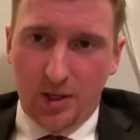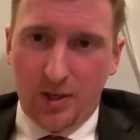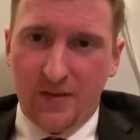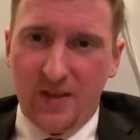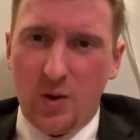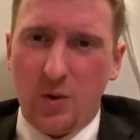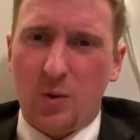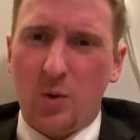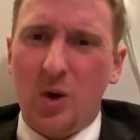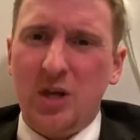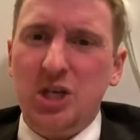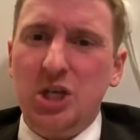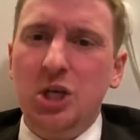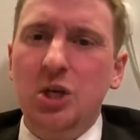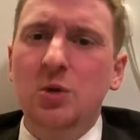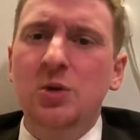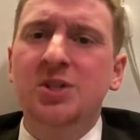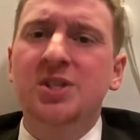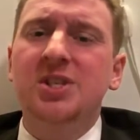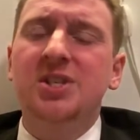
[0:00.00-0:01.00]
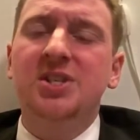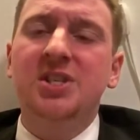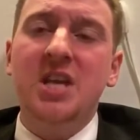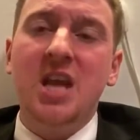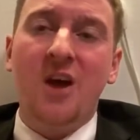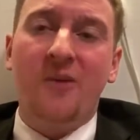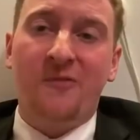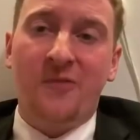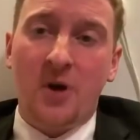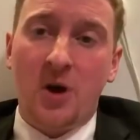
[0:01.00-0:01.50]
They were going to use the
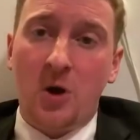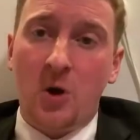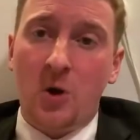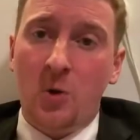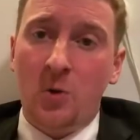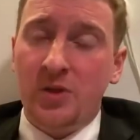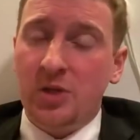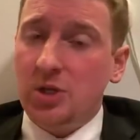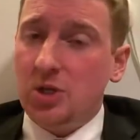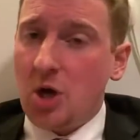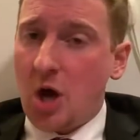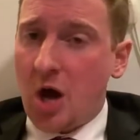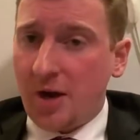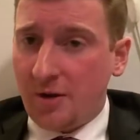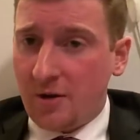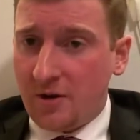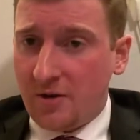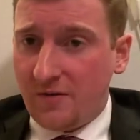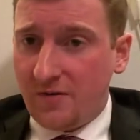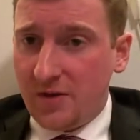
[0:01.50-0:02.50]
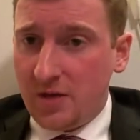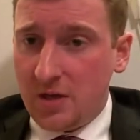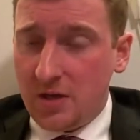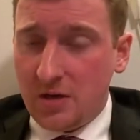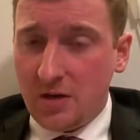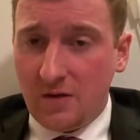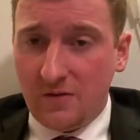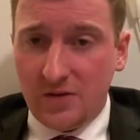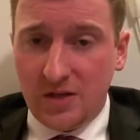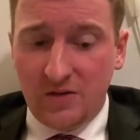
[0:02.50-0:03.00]
CFO and the daughter of the
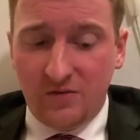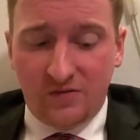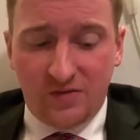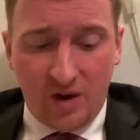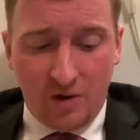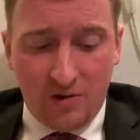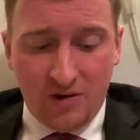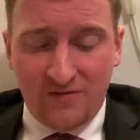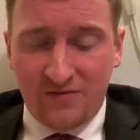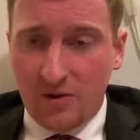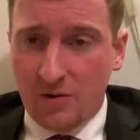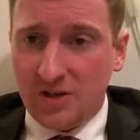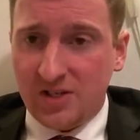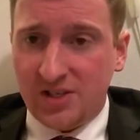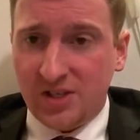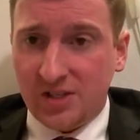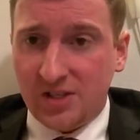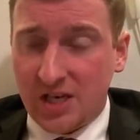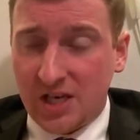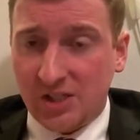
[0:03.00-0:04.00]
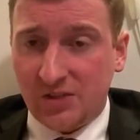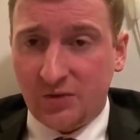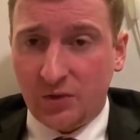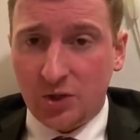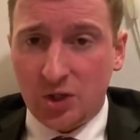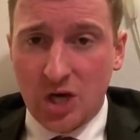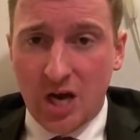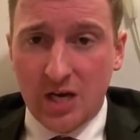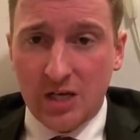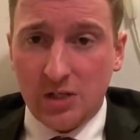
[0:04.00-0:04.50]
of the very very successful
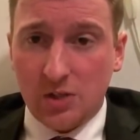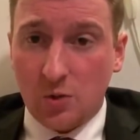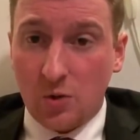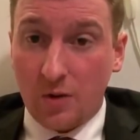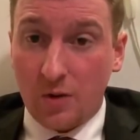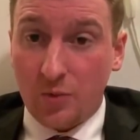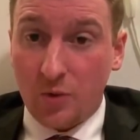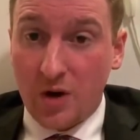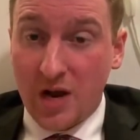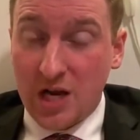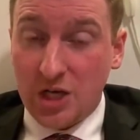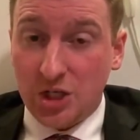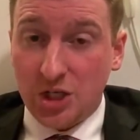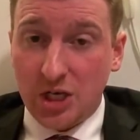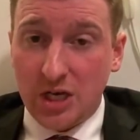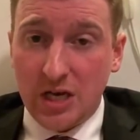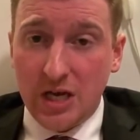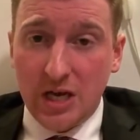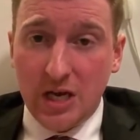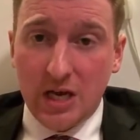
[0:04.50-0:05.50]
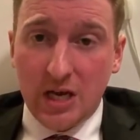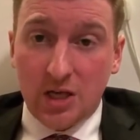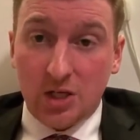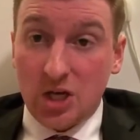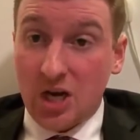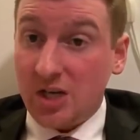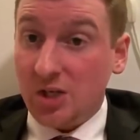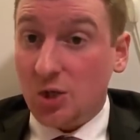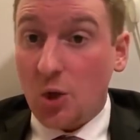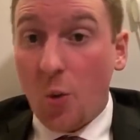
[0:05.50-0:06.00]
Chinese corporation,
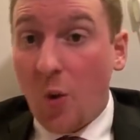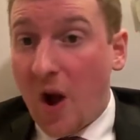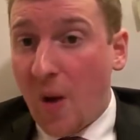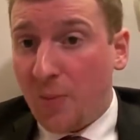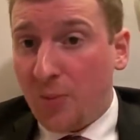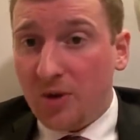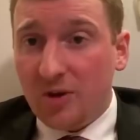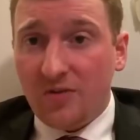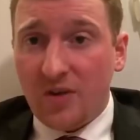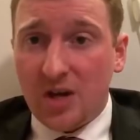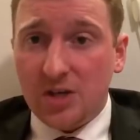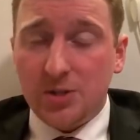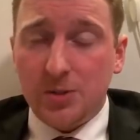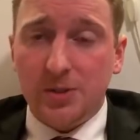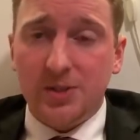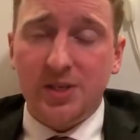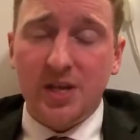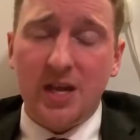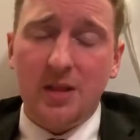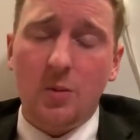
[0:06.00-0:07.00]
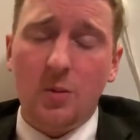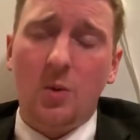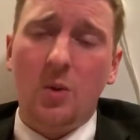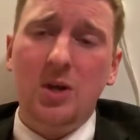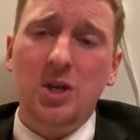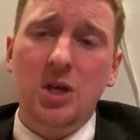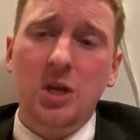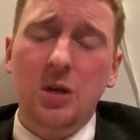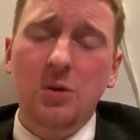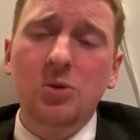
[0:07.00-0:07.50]
Chinese cooperative I should say. They were going
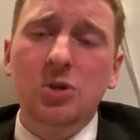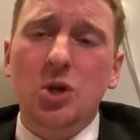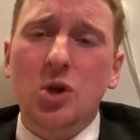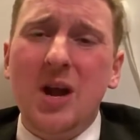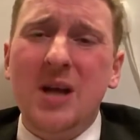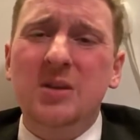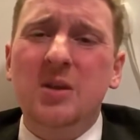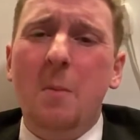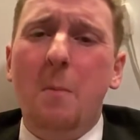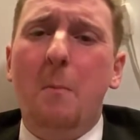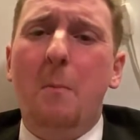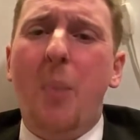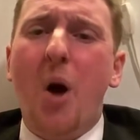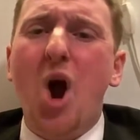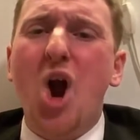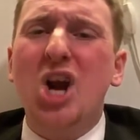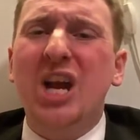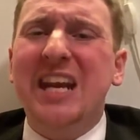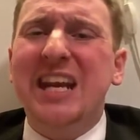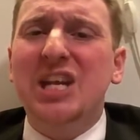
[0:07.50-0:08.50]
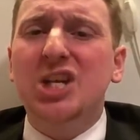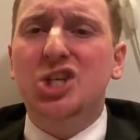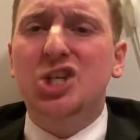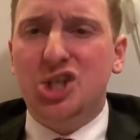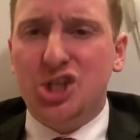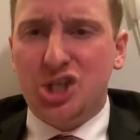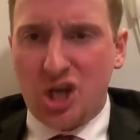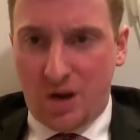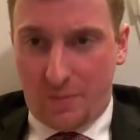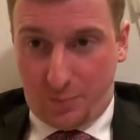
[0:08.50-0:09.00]
to use her as a bargaining
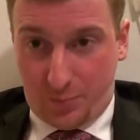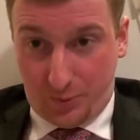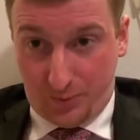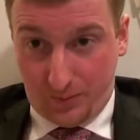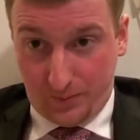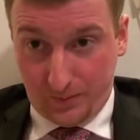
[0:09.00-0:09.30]
chip.